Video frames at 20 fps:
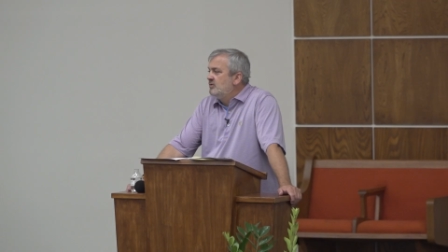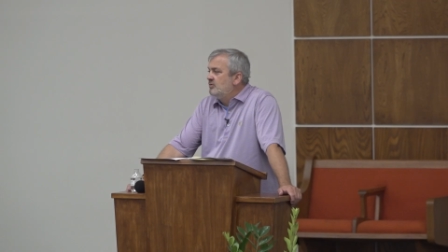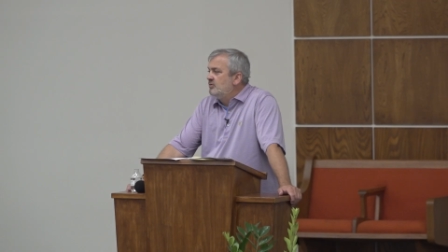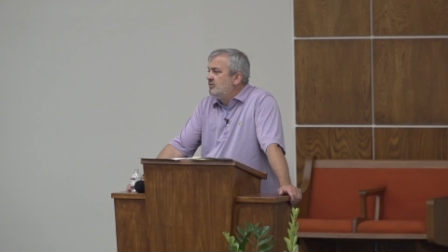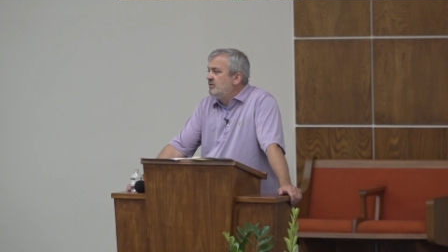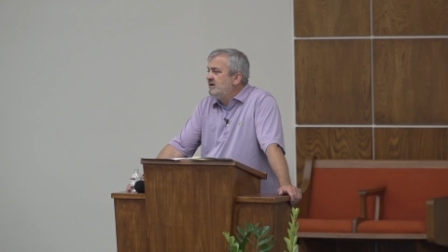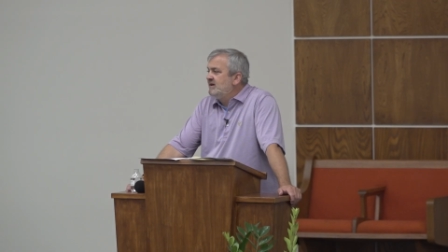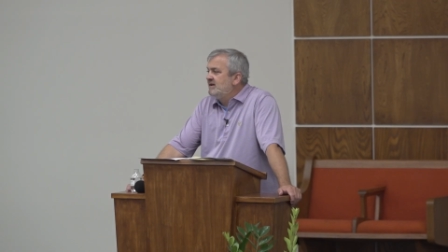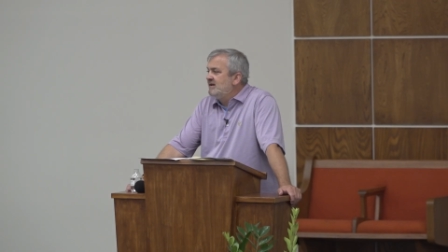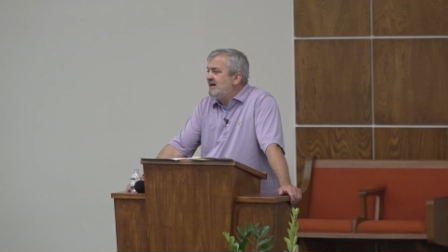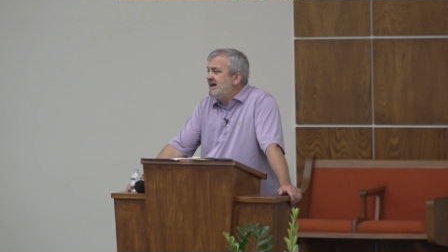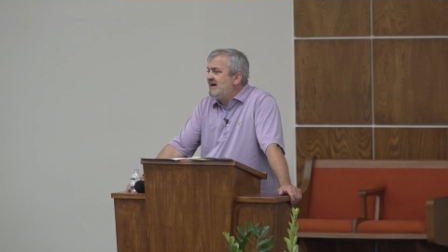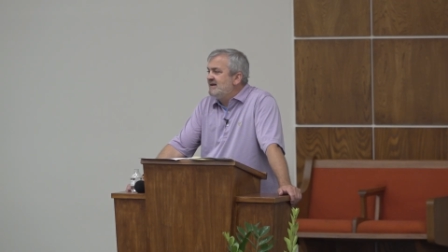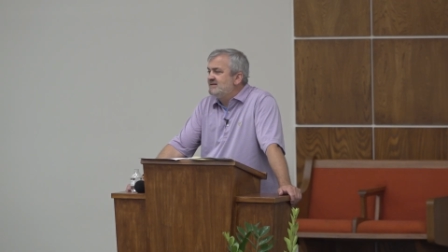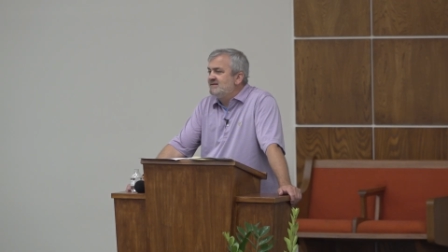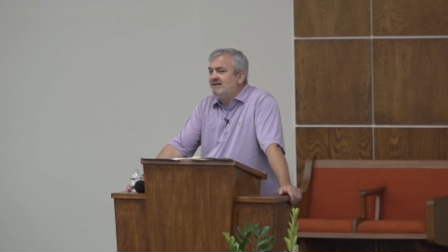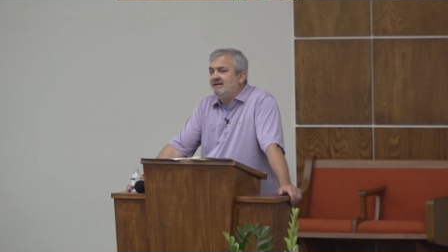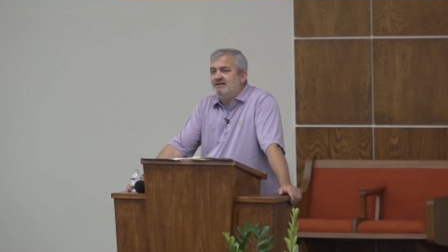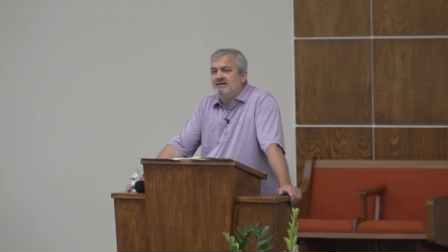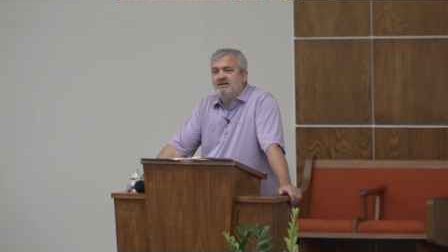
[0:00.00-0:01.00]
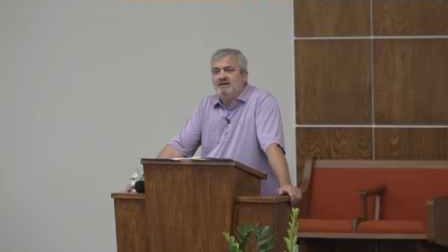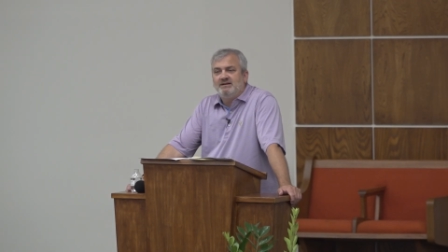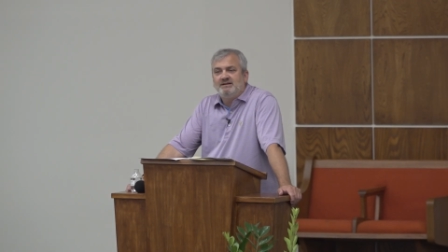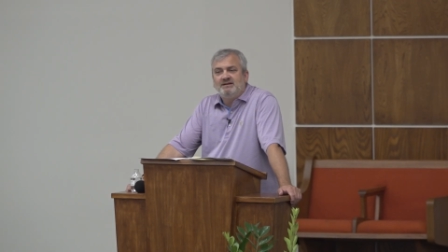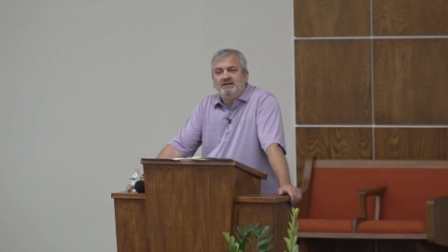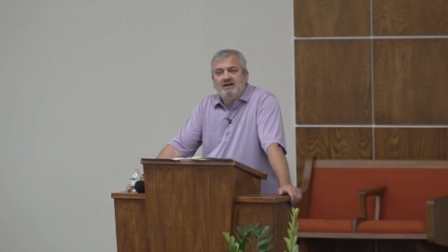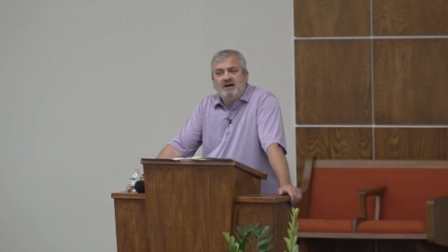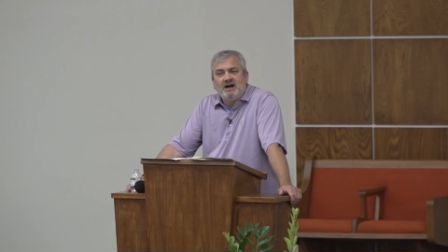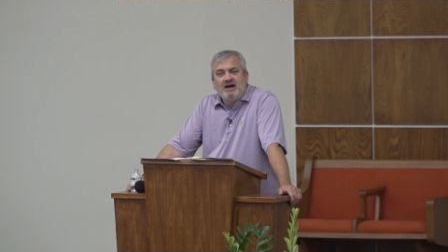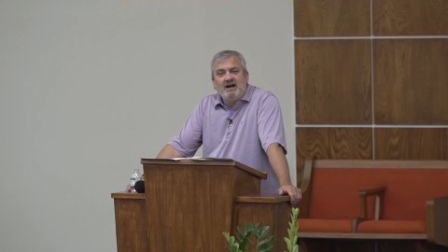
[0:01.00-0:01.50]
realizing
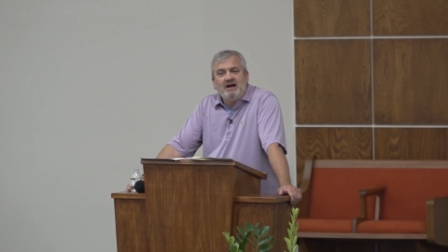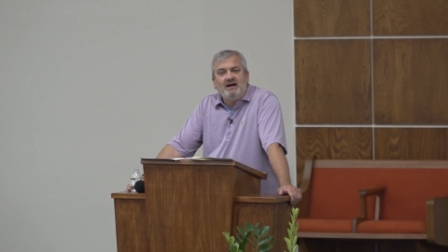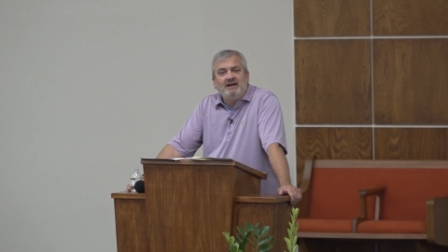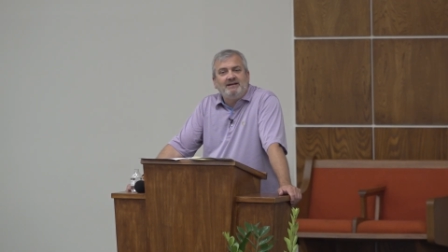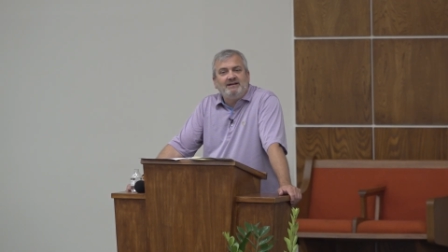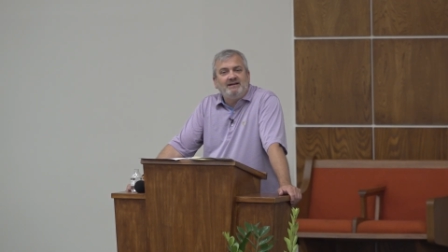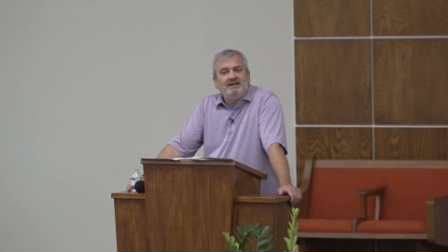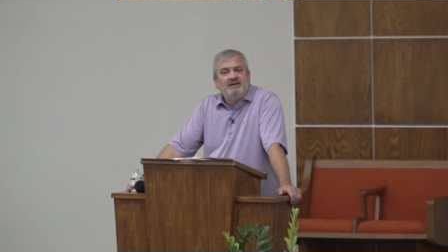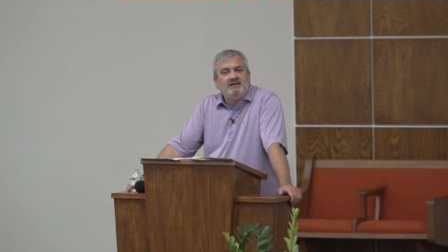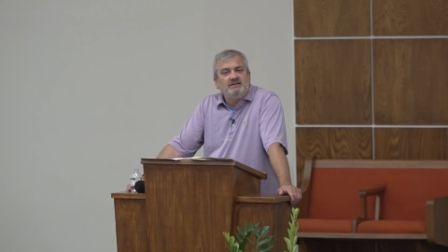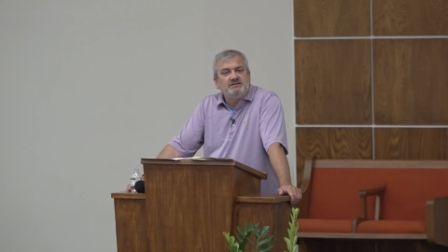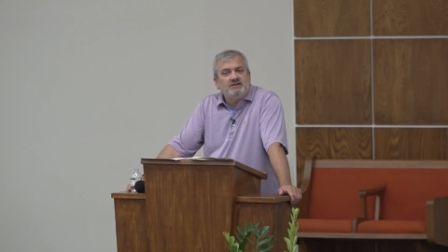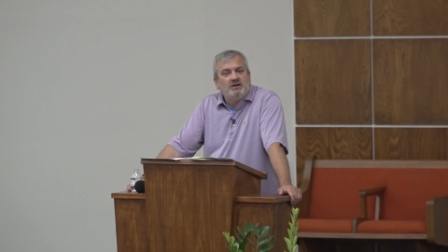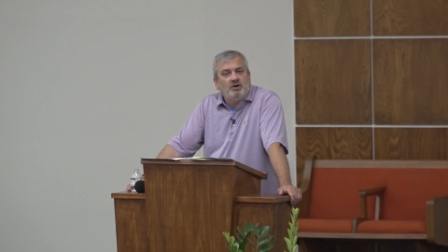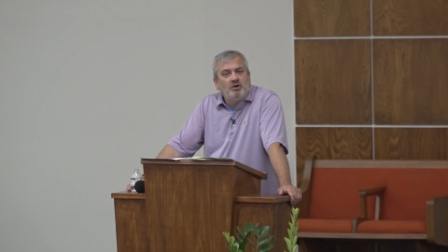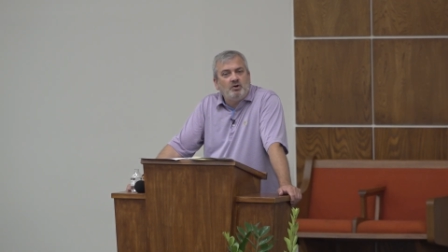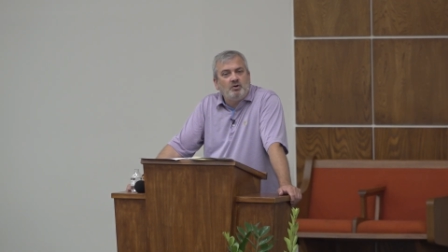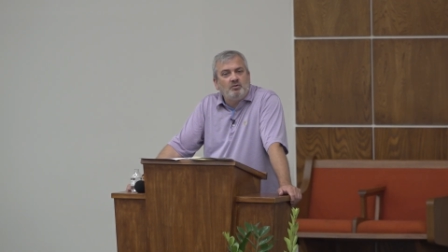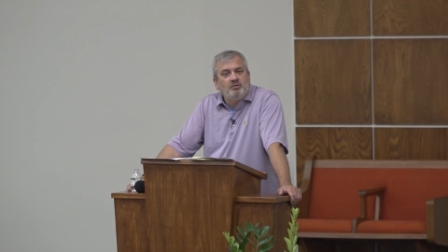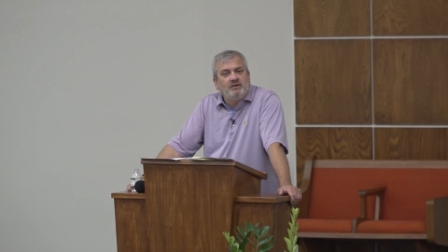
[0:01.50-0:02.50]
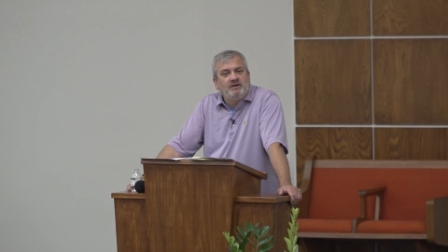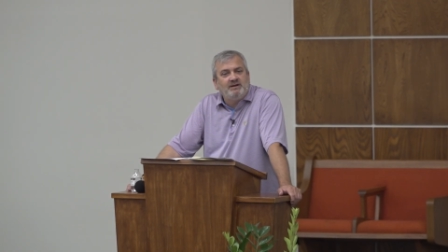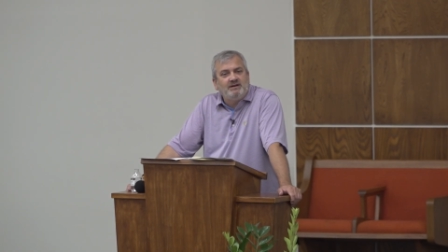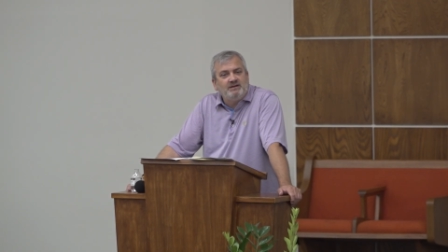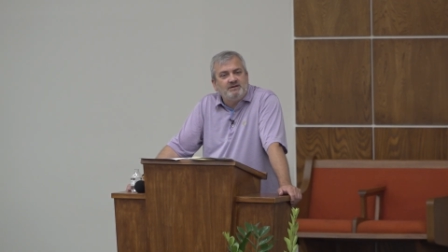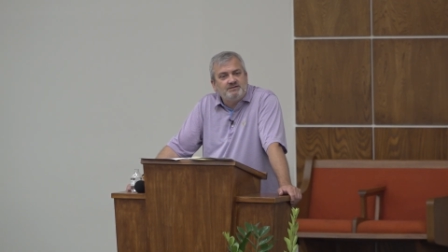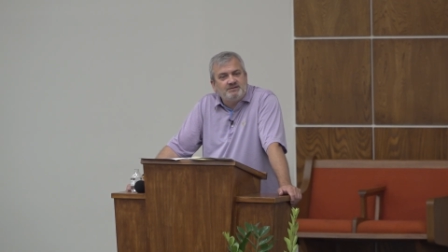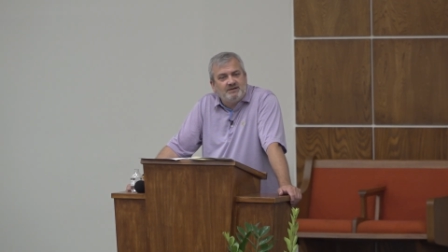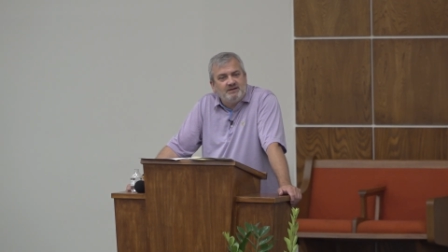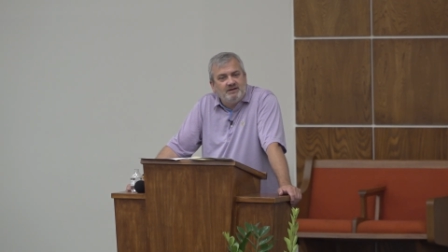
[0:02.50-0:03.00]
that God, in His own
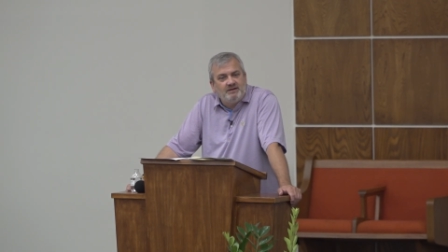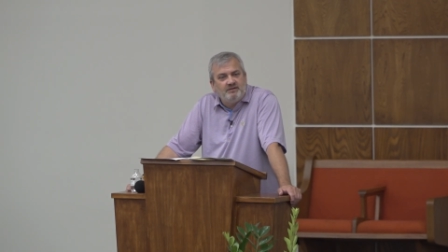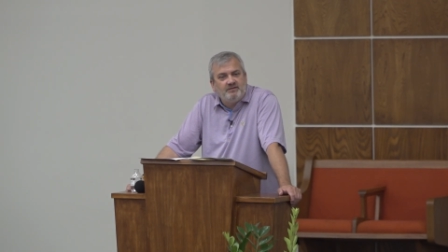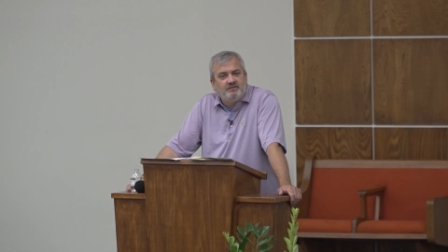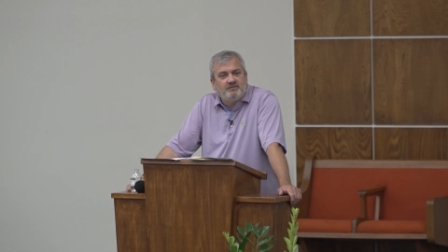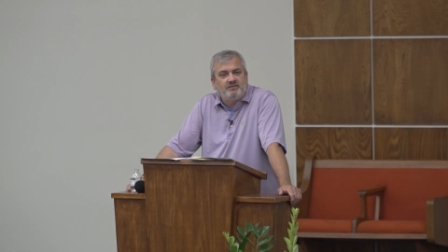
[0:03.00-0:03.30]
initiative,